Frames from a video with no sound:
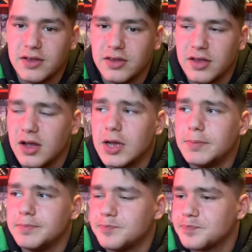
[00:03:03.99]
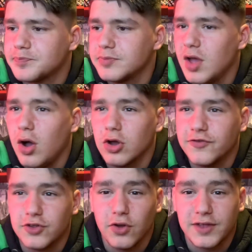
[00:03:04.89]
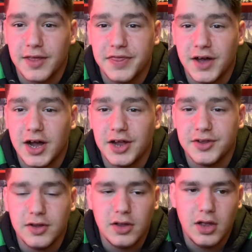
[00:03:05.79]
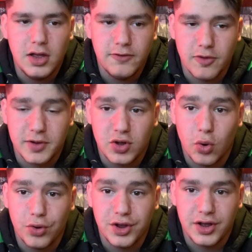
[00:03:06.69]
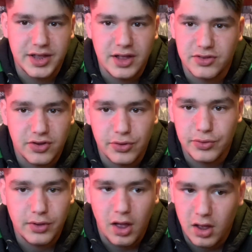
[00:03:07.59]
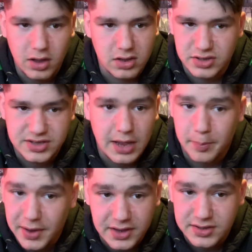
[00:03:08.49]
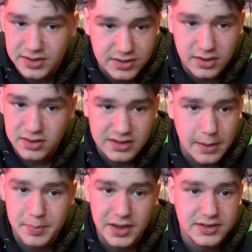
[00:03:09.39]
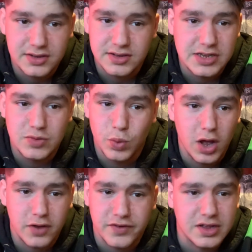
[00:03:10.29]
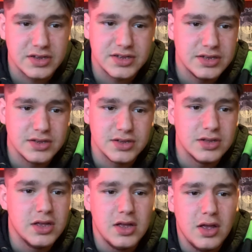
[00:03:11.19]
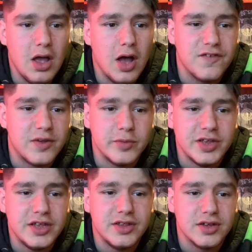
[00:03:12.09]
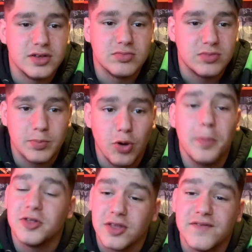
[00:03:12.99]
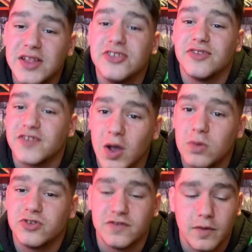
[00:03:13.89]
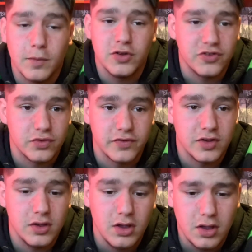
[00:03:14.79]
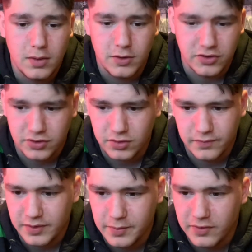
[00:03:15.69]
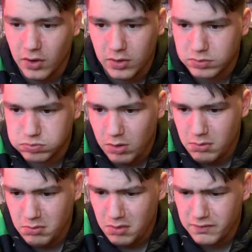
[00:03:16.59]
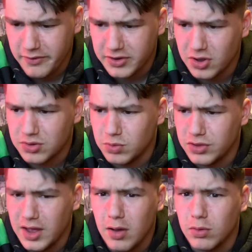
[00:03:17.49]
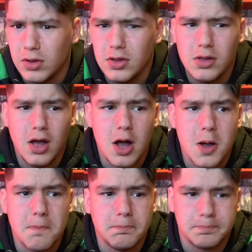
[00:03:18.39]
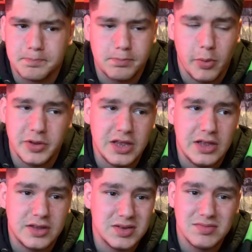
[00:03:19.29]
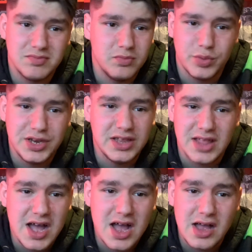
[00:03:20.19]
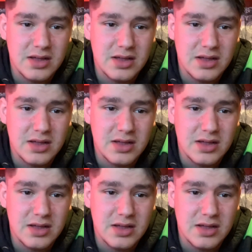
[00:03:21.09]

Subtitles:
And Oxford got their third from a corner. Again, two set pieces need work for next season. I think we need a proper defensive coach, if I'm honest with you, because I don't think we've got a very good one now. But we need that.